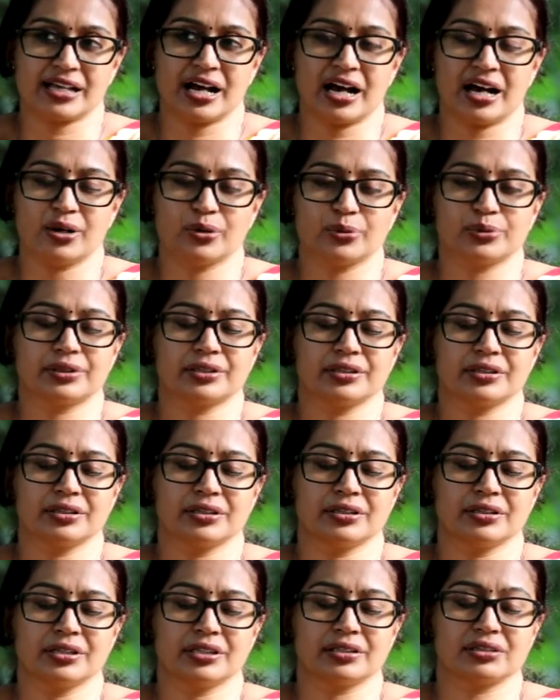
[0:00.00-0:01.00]
how
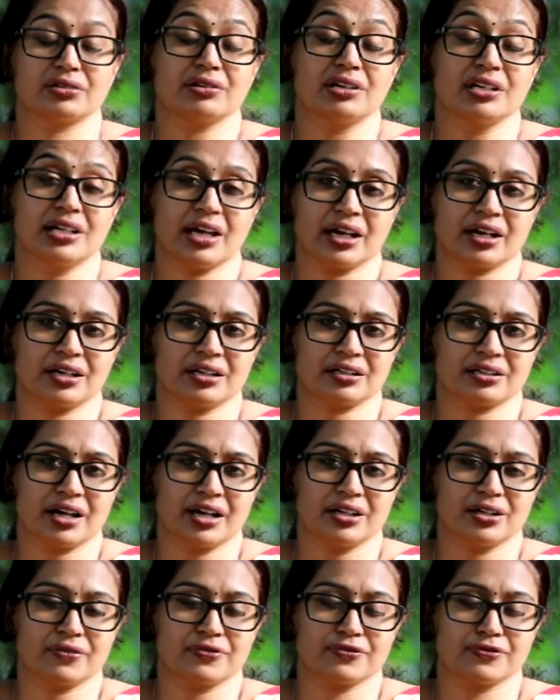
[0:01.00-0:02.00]
the three-decker
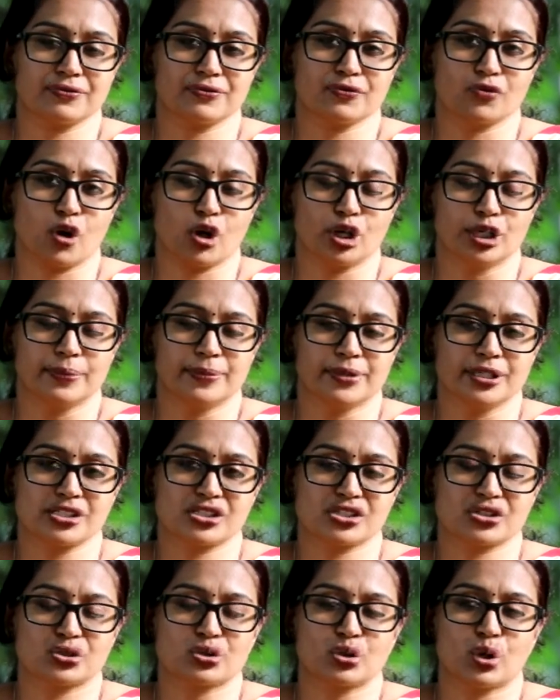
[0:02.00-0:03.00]
kind of
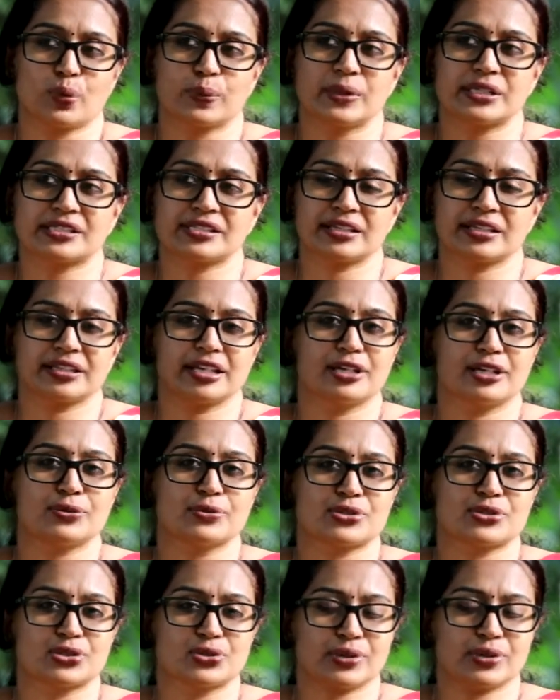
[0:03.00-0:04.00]
voluminous novels that they
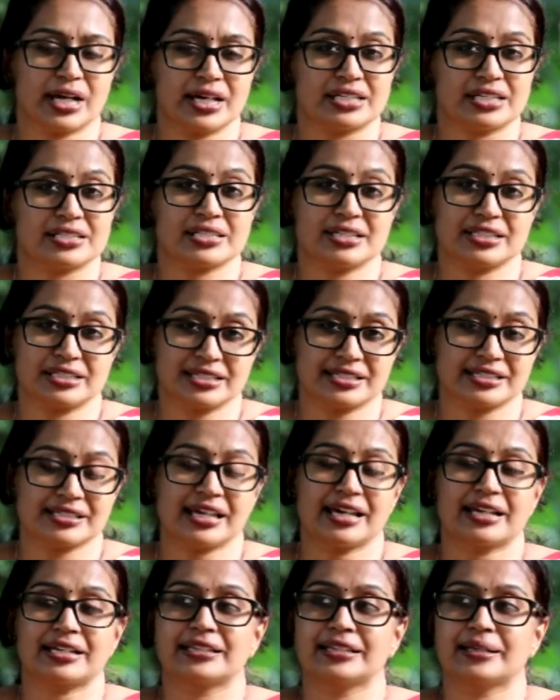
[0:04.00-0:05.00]
used to write. It is
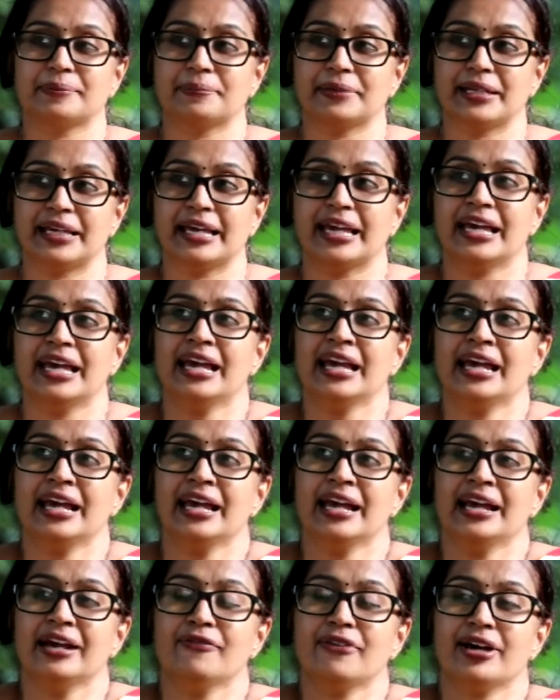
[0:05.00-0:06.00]
there in the play,
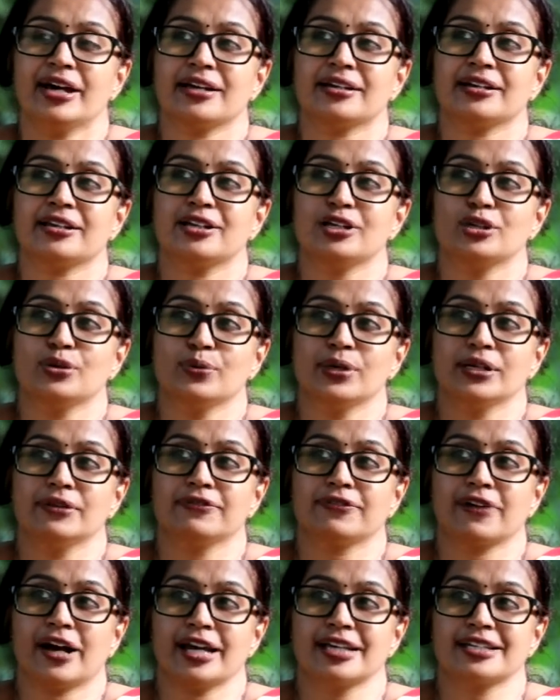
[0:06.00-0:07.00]
where you will
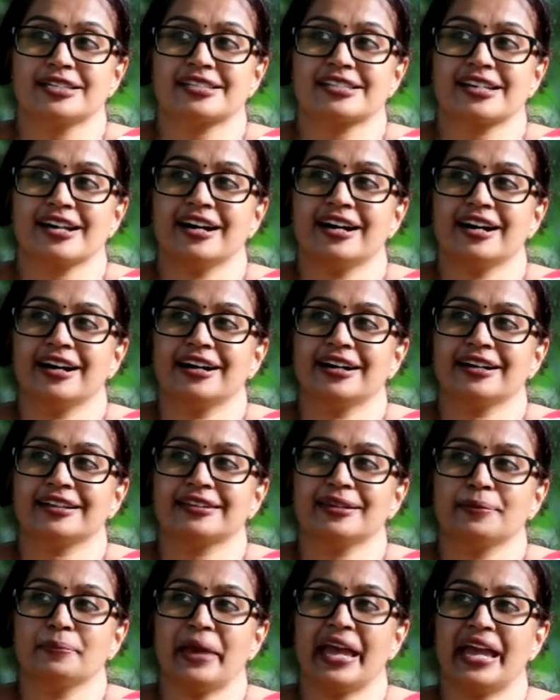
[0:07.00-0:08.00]
find
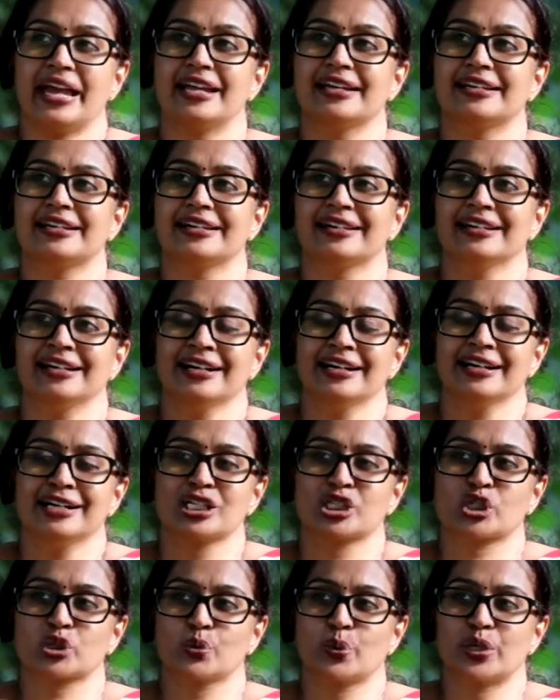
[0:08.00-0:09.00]
the maid
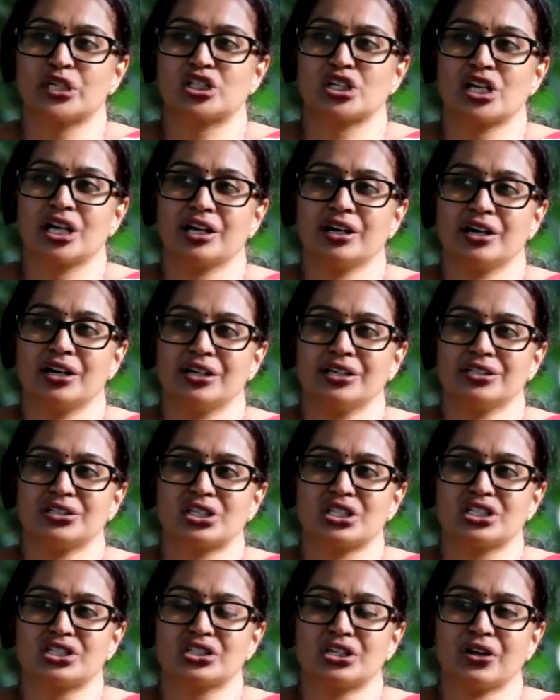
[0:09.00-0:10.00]
switching,
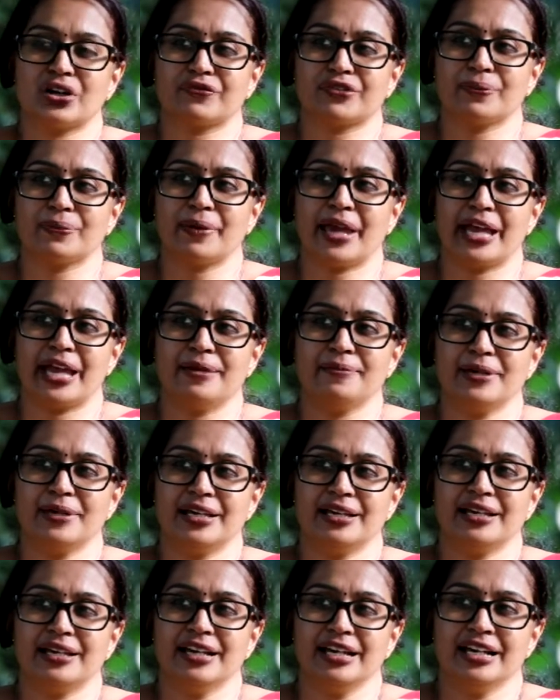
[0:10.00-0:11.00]
instead of the
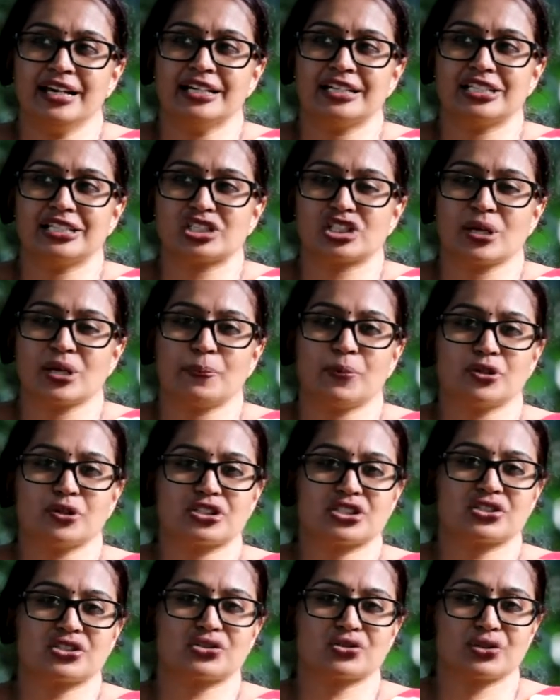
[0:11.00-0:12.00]
baby, she
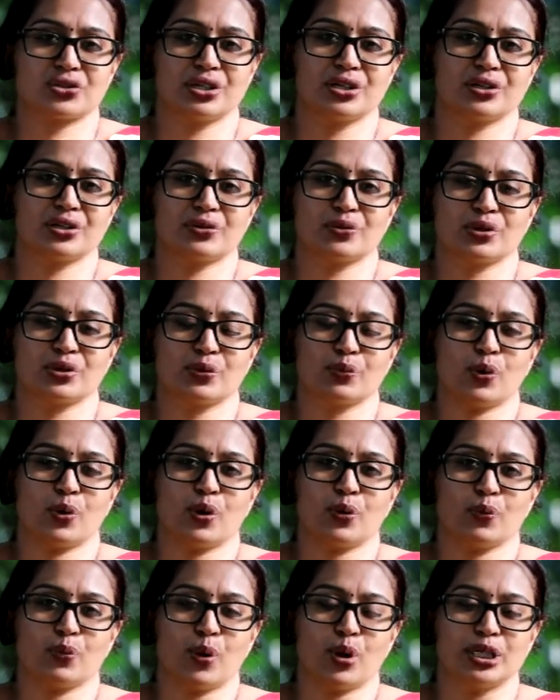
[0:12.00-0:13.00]
puts the
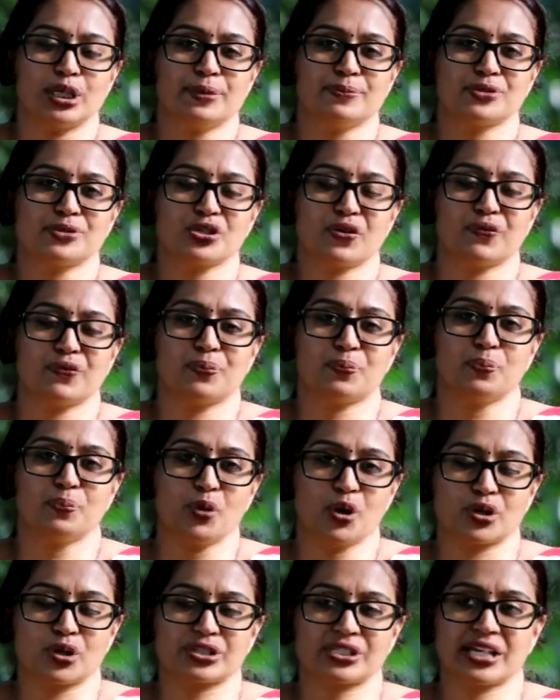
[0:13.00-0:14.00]
volumes of
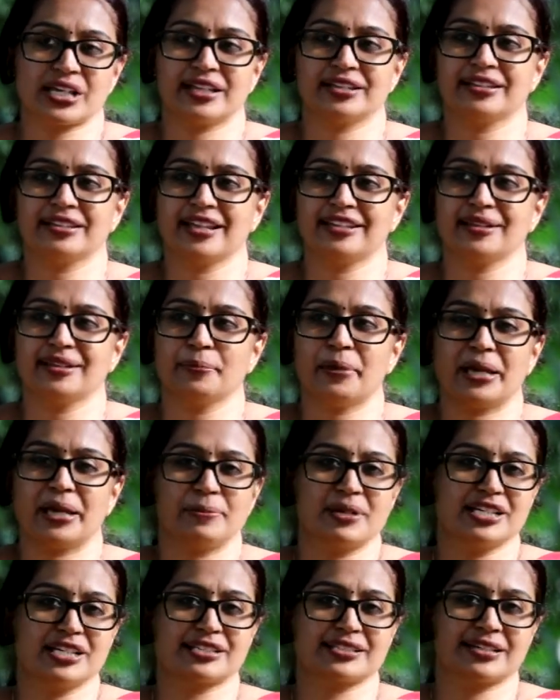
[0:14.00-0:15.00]
books, and then the
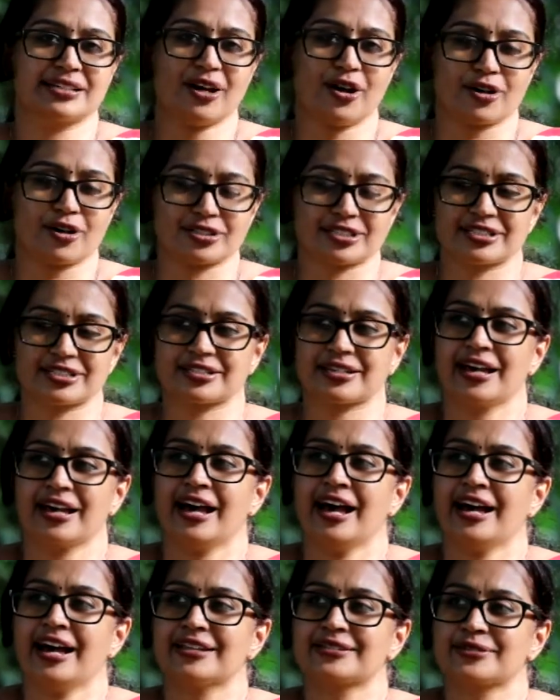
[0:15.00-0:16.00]
baby is lost.
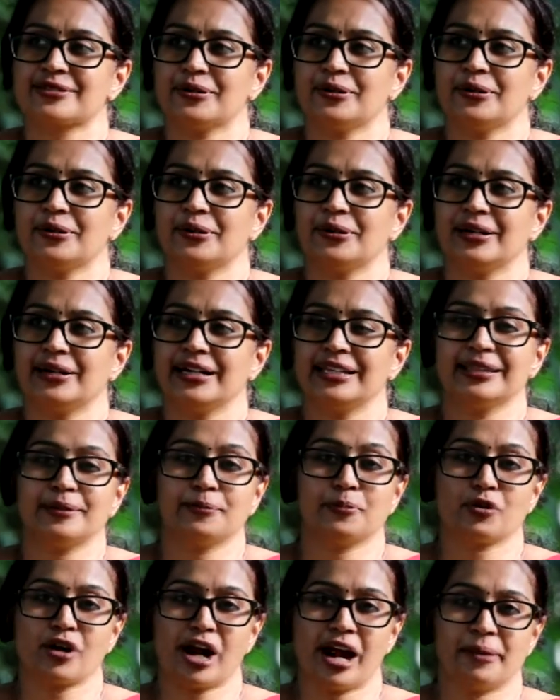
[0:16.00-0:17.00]
So in
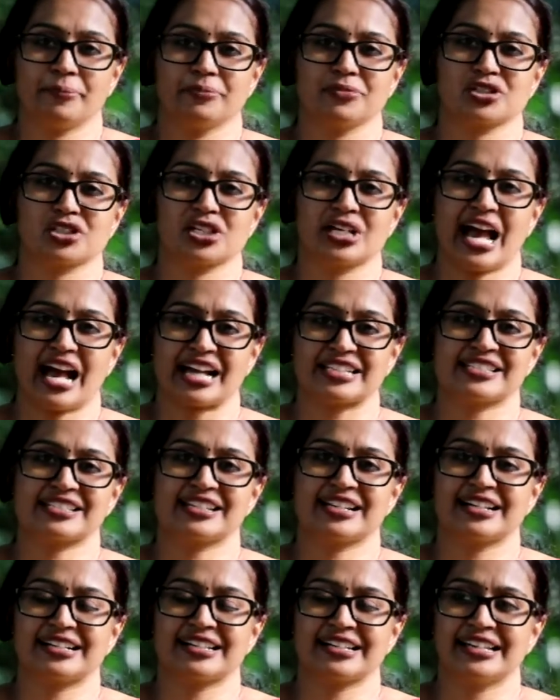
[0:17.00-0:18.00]
the pram, she
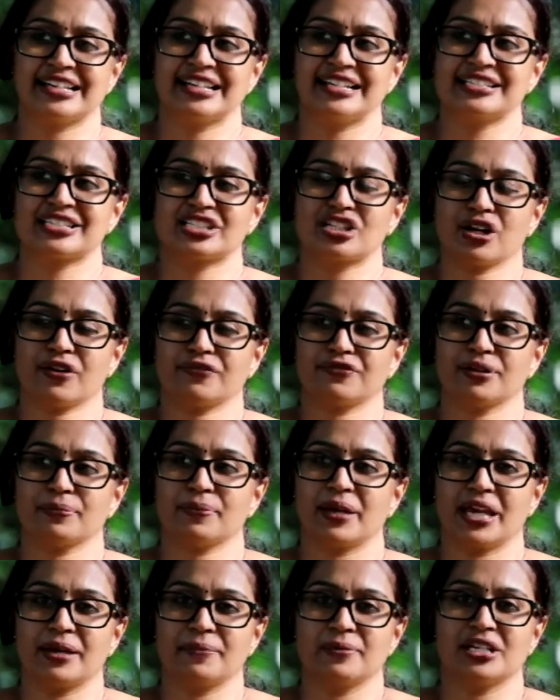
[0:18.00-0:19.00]
accidentally, instead of the
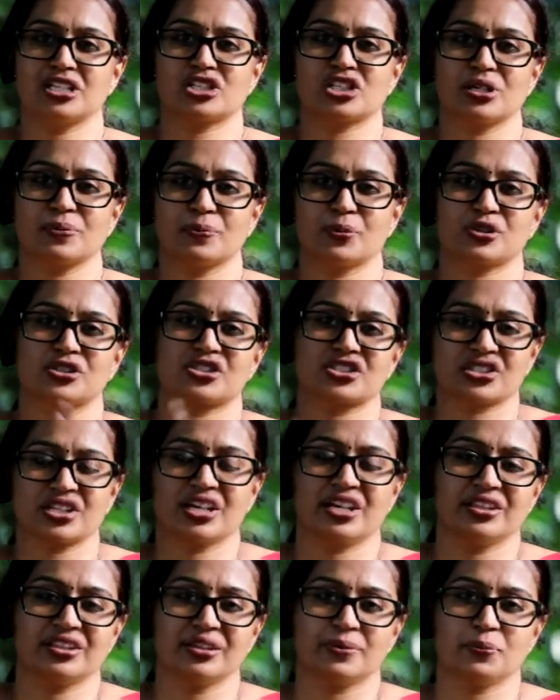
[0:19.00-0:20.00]
baby, she puts
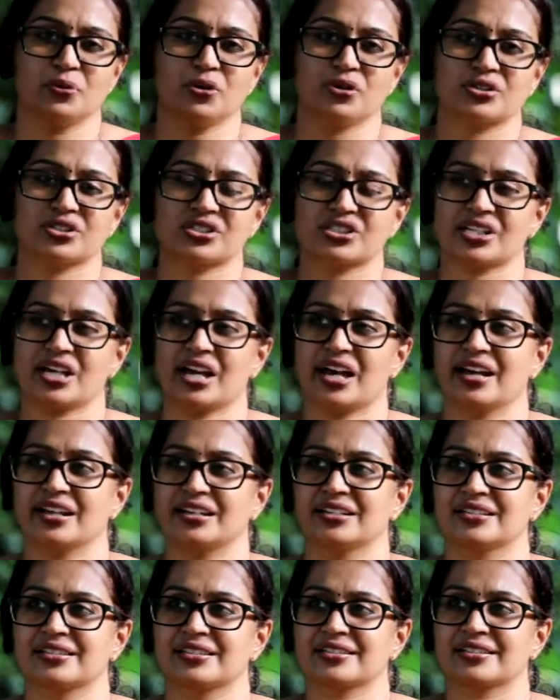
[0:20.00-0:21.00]
in the books,
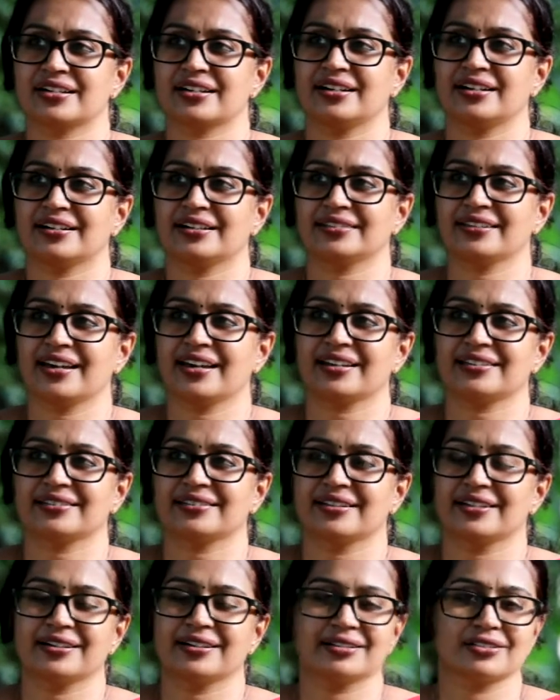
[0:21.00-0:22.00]
and there
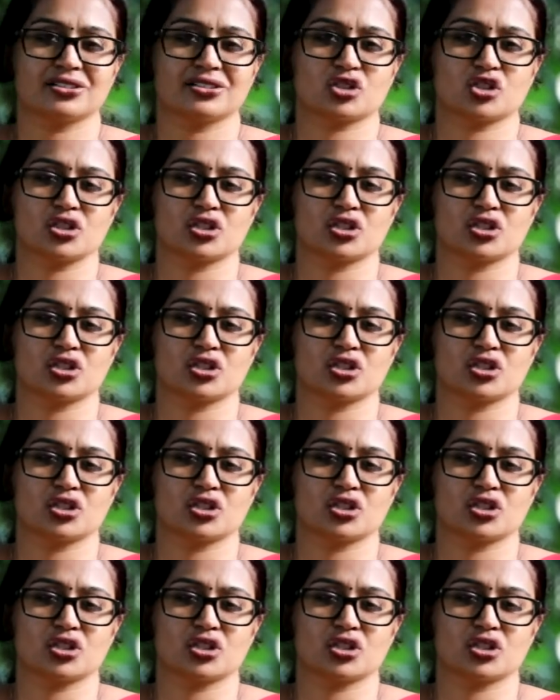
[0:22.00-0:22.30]
the